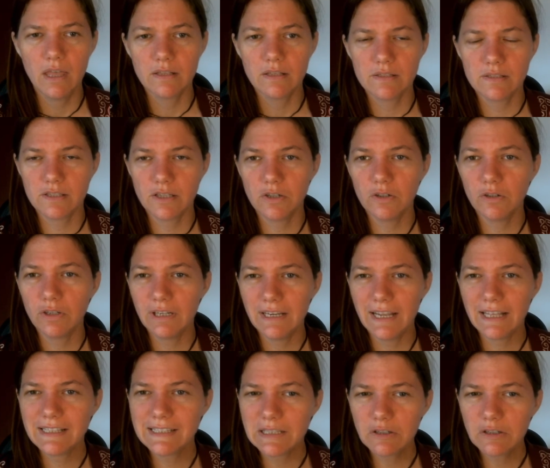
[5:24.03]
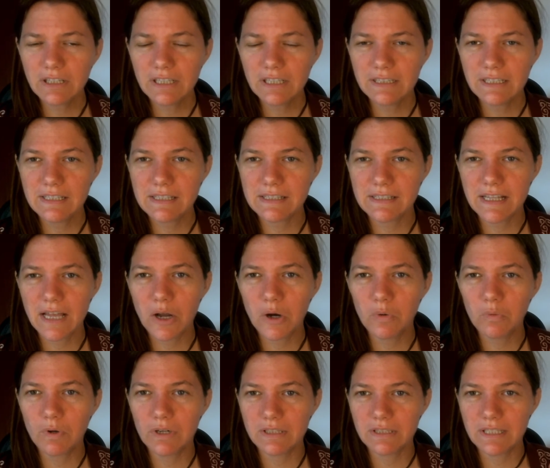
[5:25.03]
So let's look at this now.
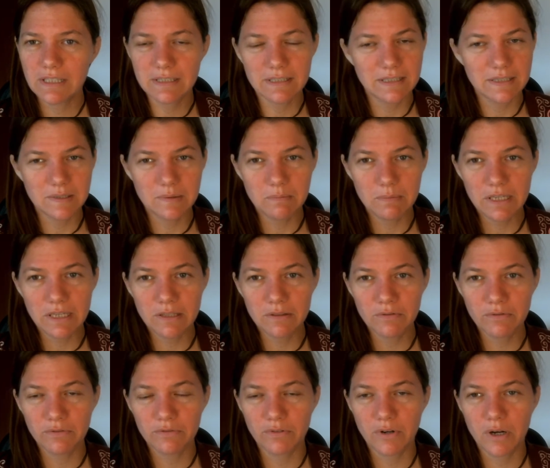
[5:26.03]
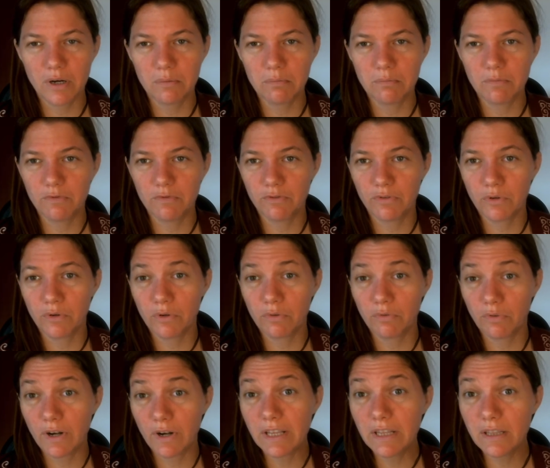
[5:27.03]
What does this mean
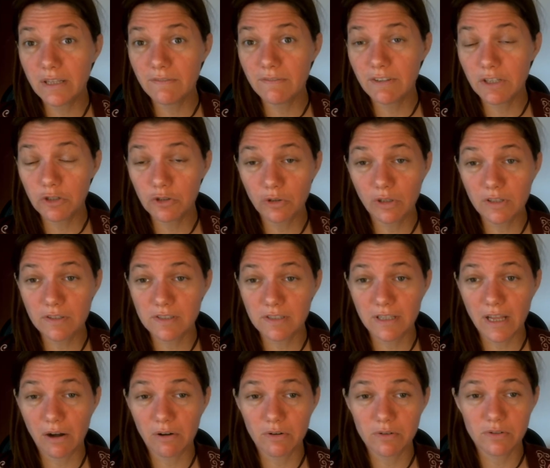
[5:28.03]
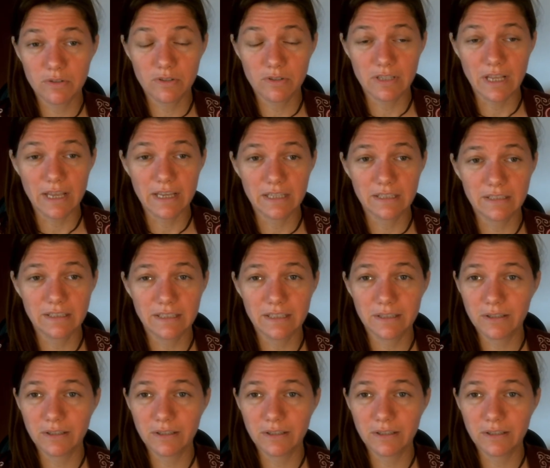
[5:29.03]
for individuals in our society?